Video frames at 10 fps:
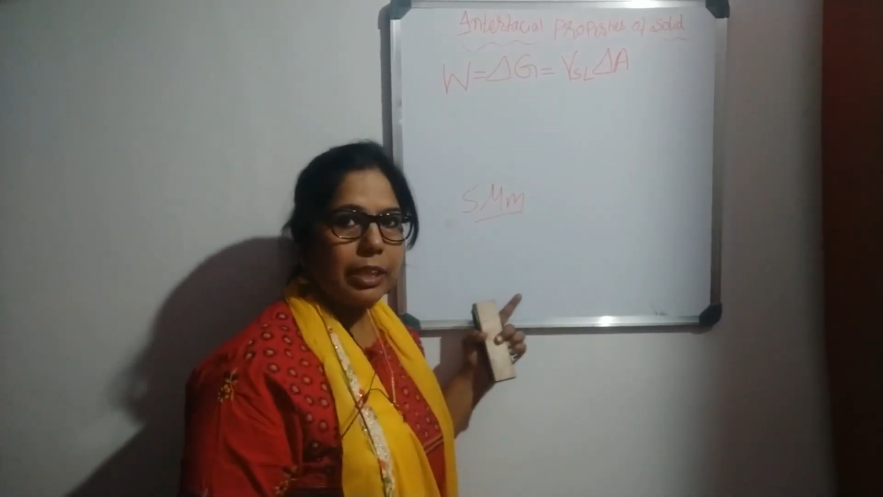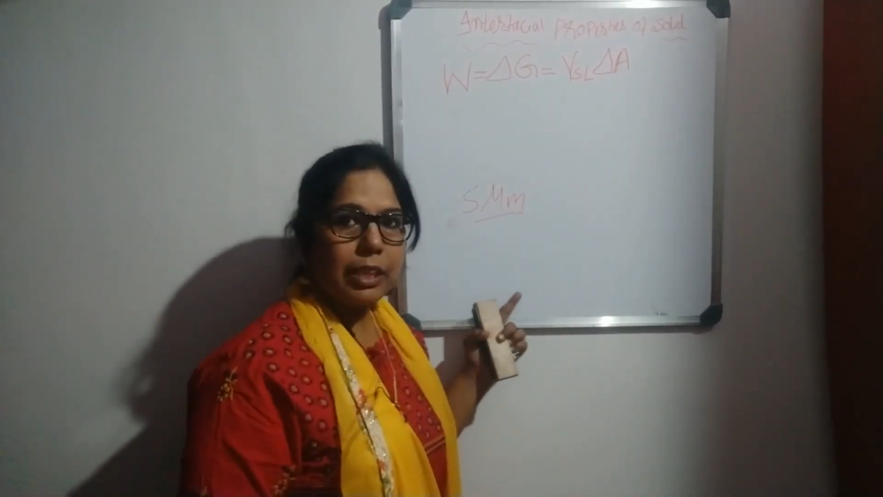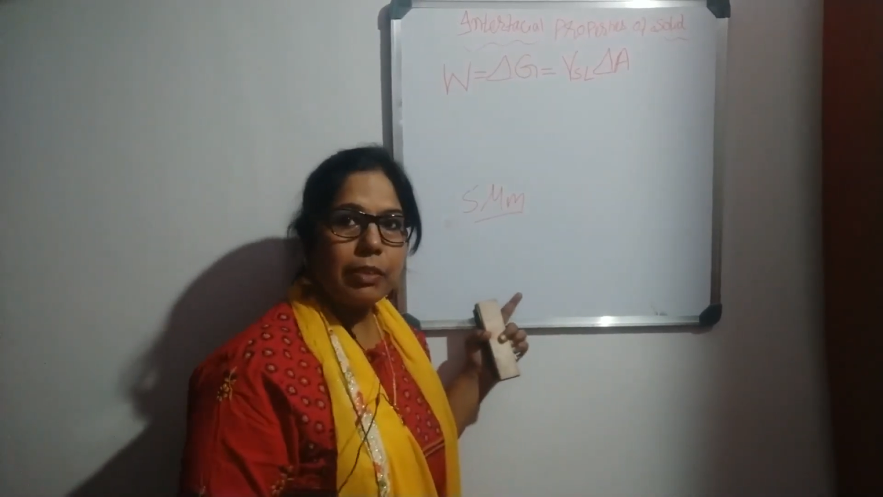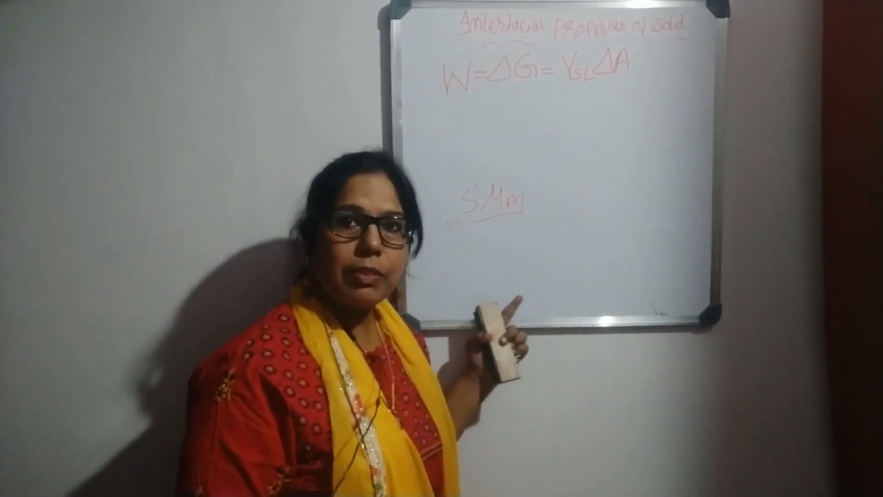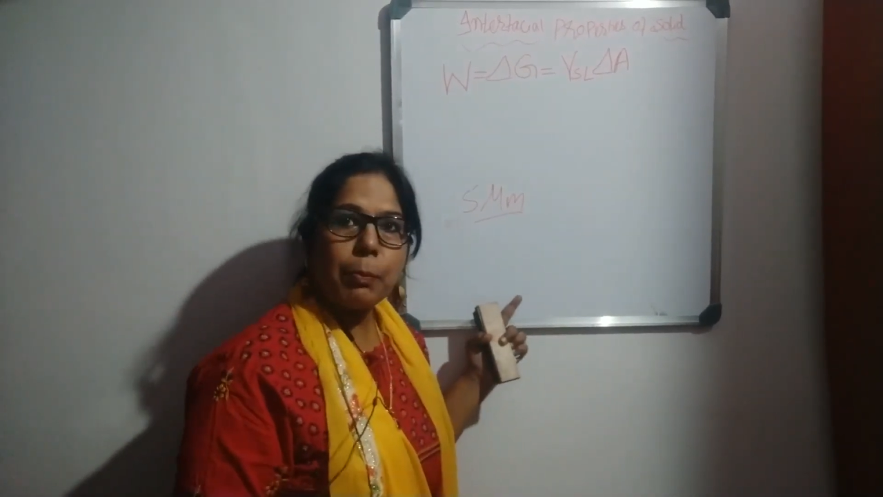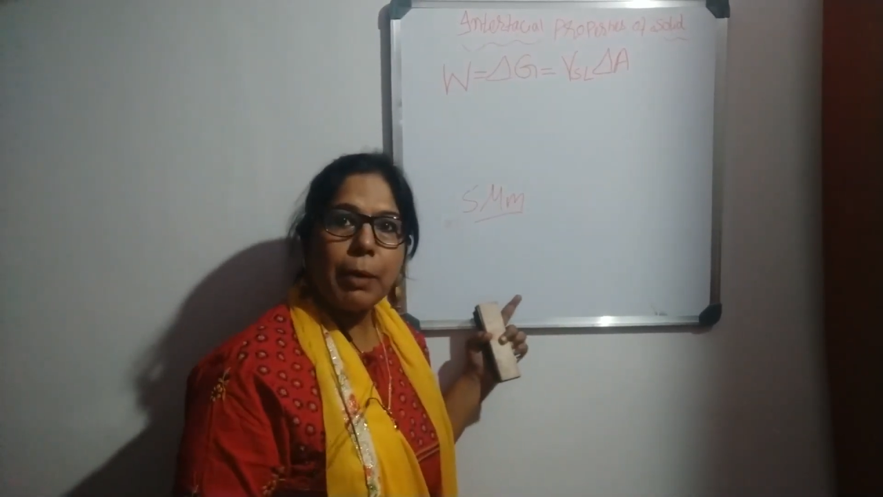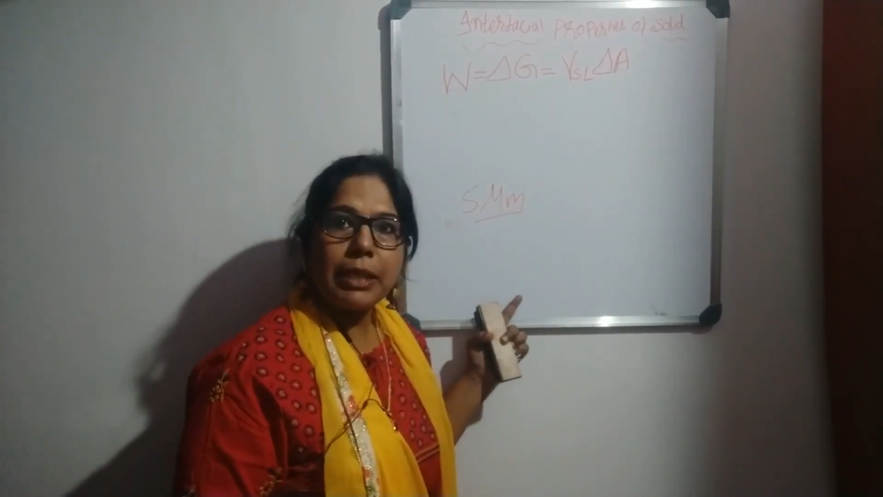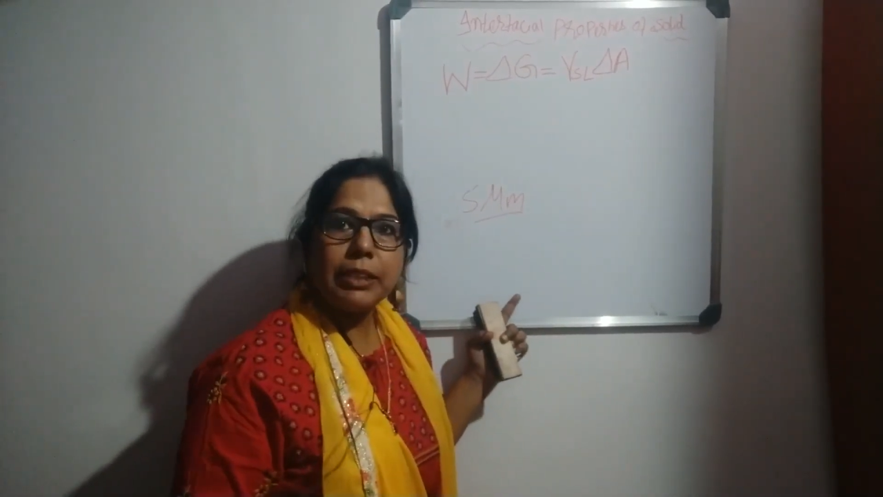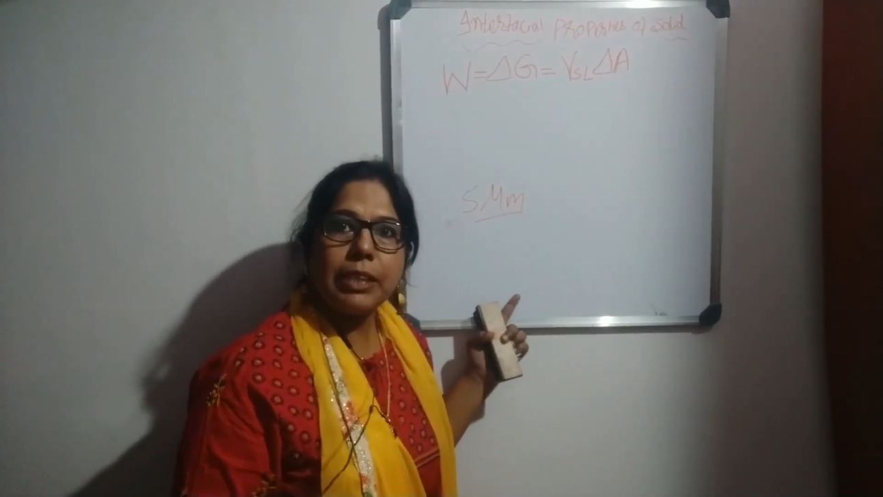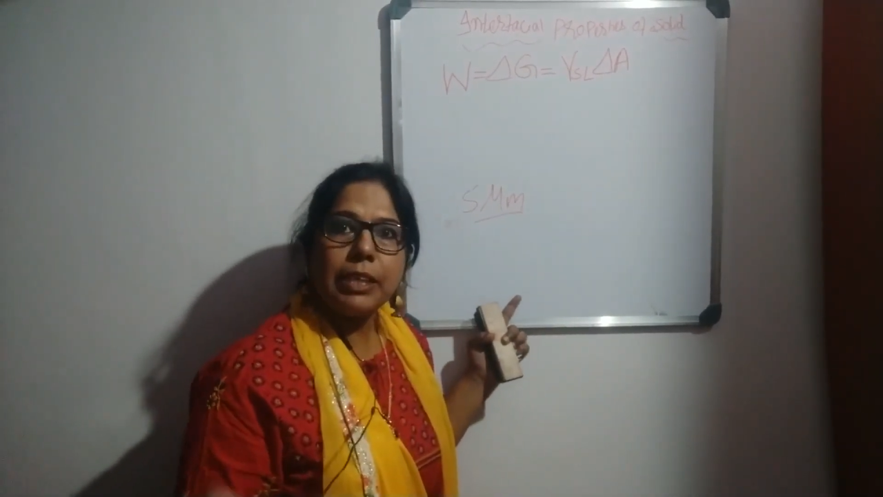If the
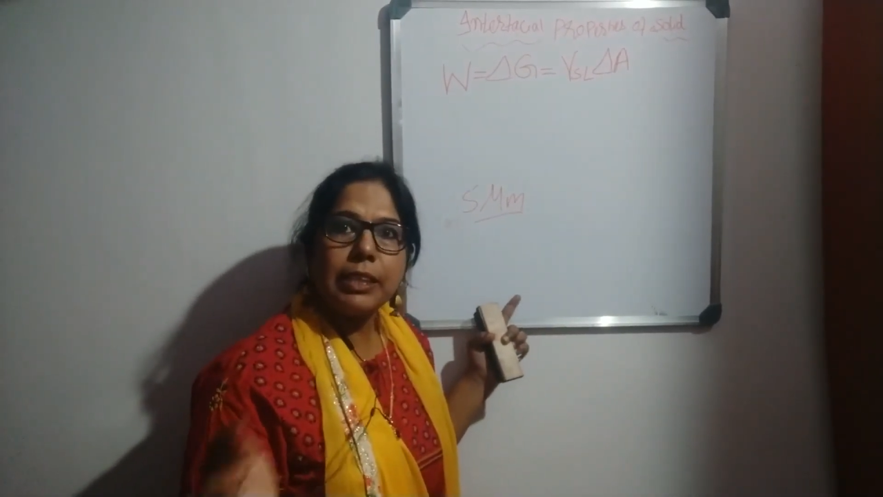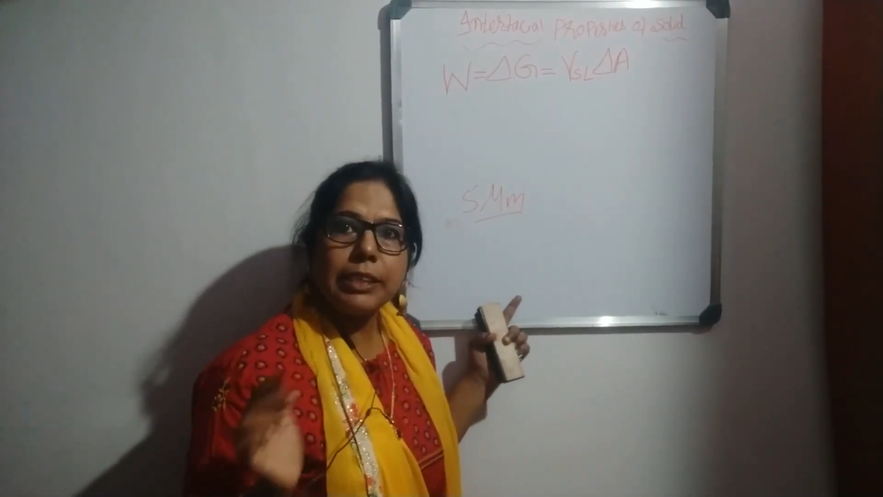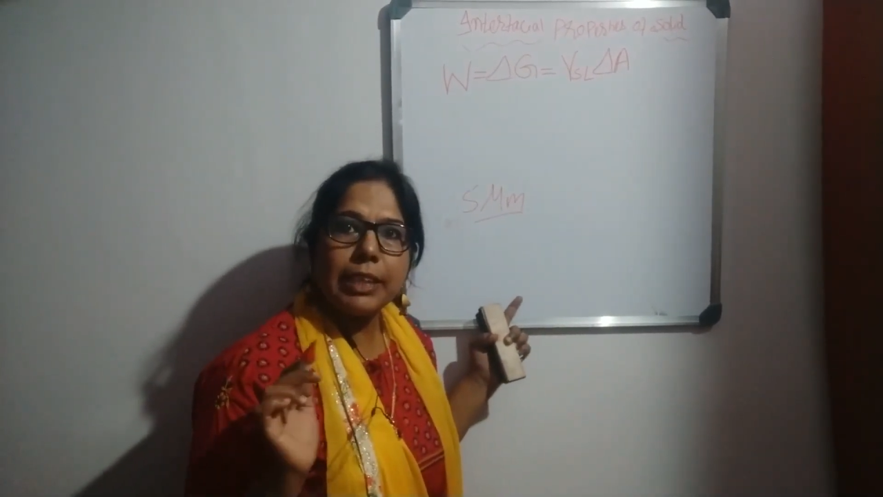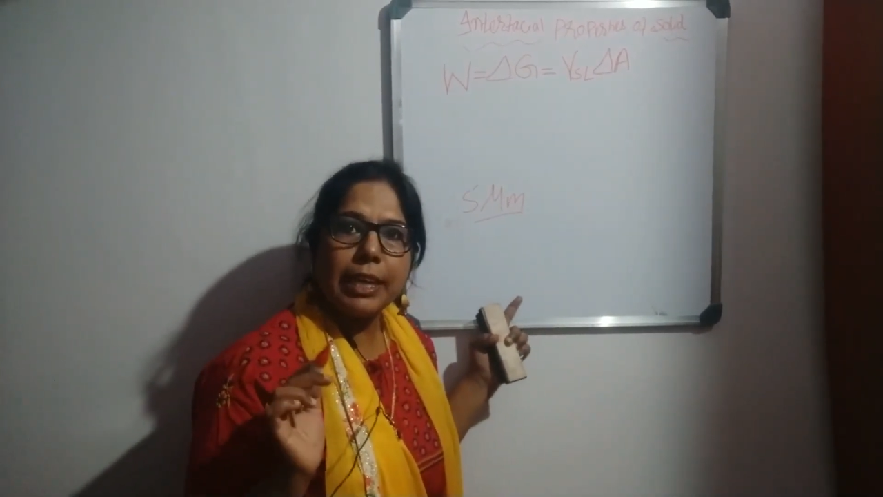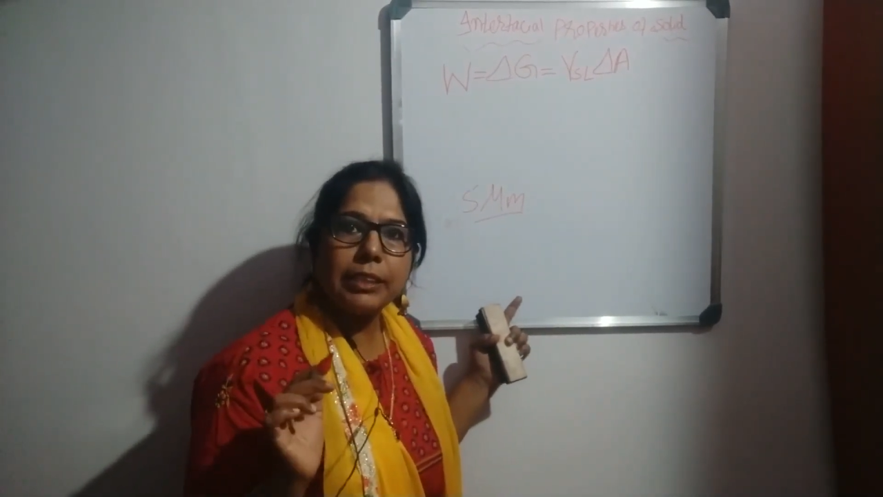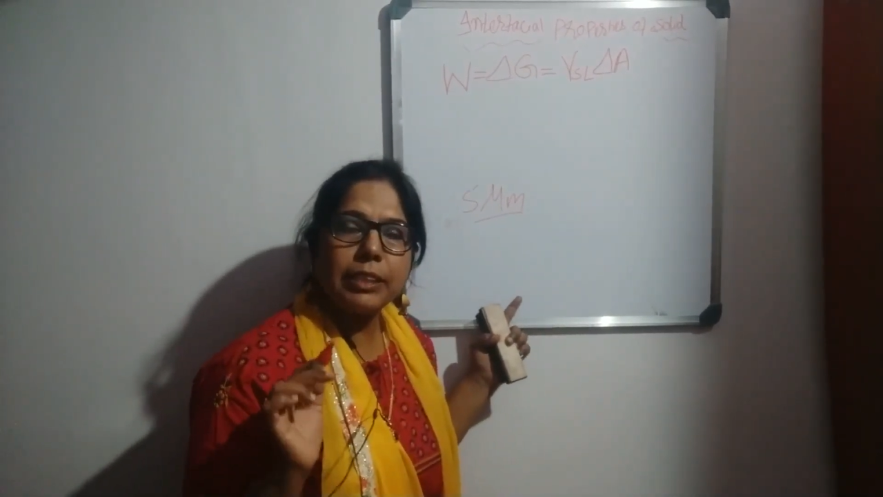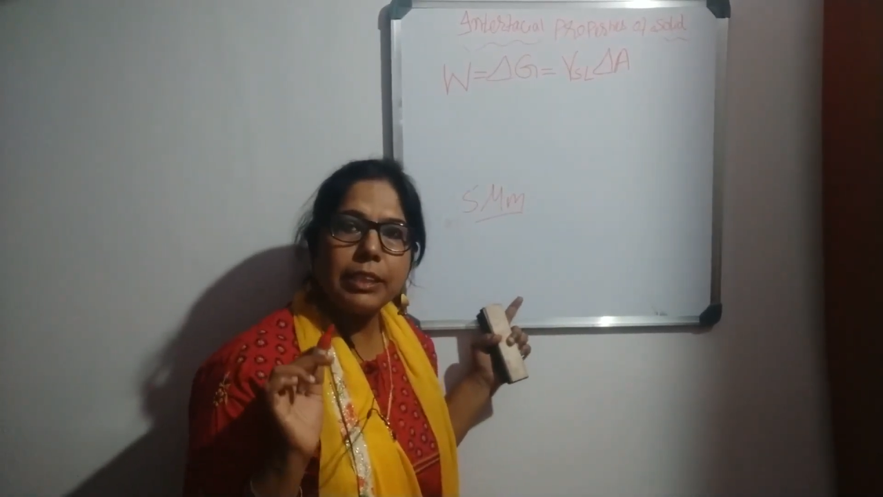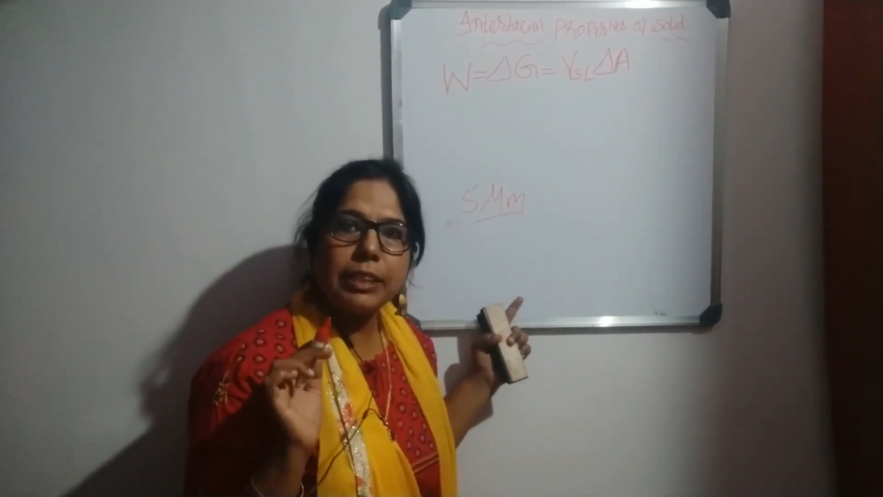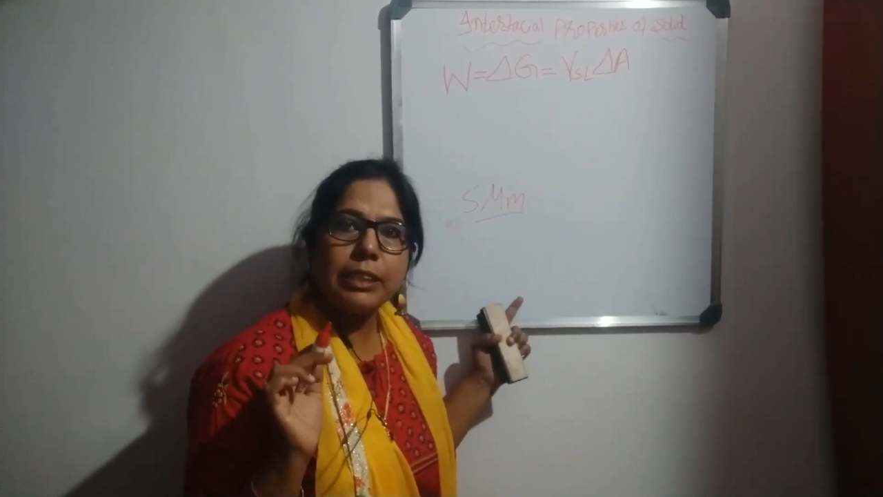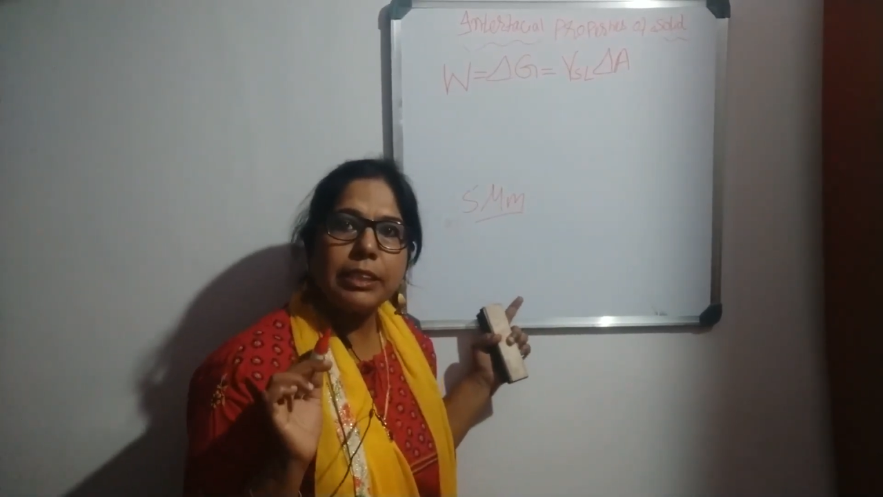particle size
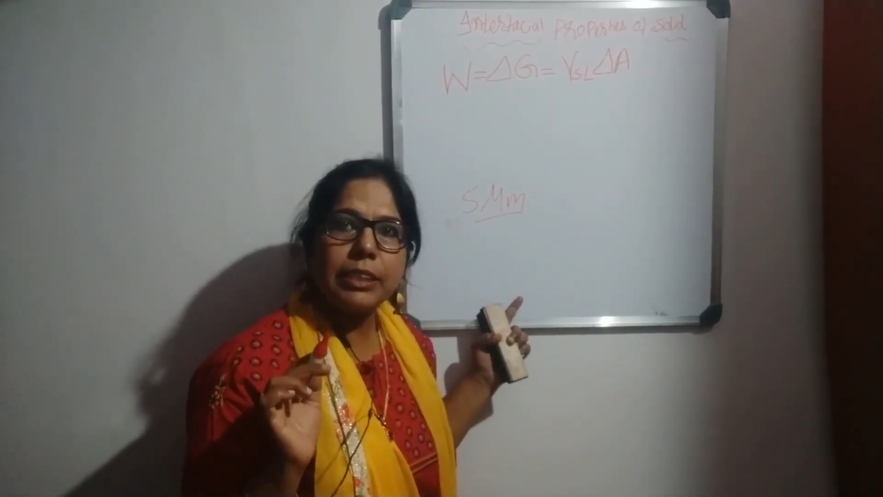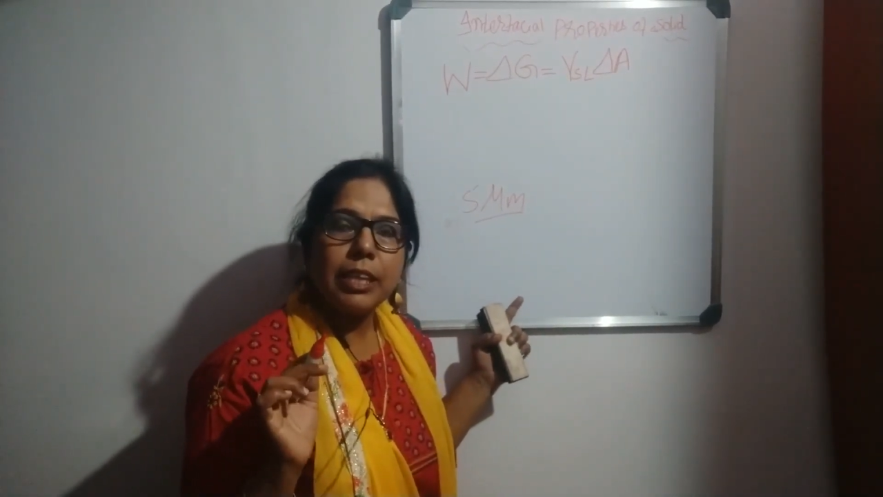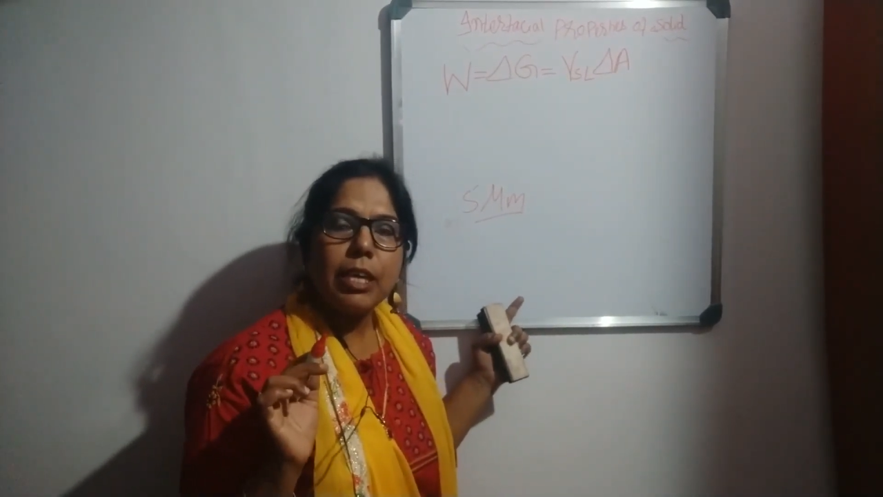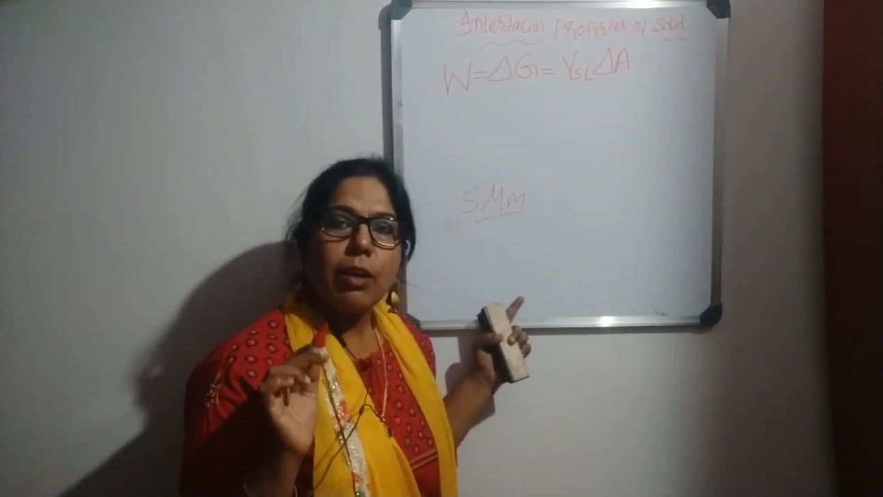is